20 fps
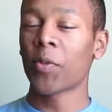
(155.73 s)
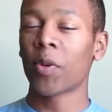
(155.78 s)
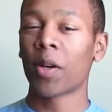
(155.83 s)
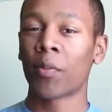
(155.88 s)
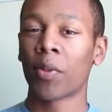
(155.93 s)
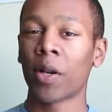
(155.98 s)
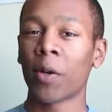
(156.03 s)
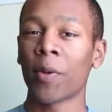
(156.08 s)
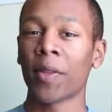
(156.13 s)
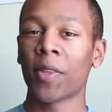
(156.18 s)
you want
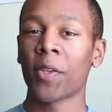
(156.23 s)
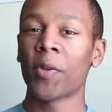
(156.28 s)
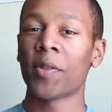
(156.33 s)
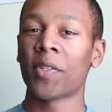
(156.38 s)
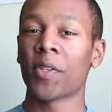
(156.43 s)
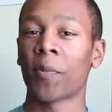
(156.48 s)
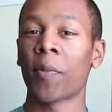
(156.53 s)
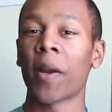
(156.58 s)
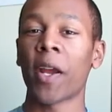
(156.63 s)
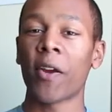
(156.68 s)
to bring with you
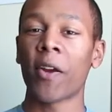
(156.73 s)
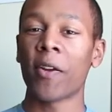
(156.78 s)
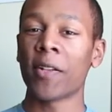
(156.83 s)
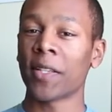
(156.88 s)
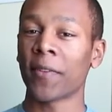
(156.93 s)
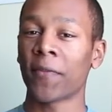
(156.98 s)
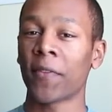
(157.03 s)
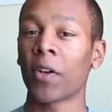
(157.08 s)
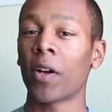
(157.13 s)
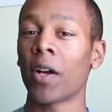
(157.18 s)
is your
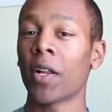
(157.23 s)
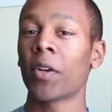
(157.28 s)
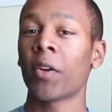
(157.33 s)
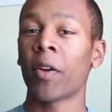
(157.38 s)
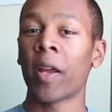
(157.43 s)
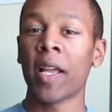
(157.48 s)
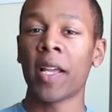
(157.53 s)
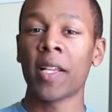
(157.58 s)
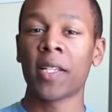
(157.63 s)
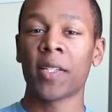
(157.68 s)
parents. If you're
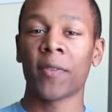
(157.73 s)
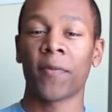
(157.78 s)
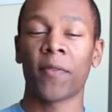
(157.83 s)
underage,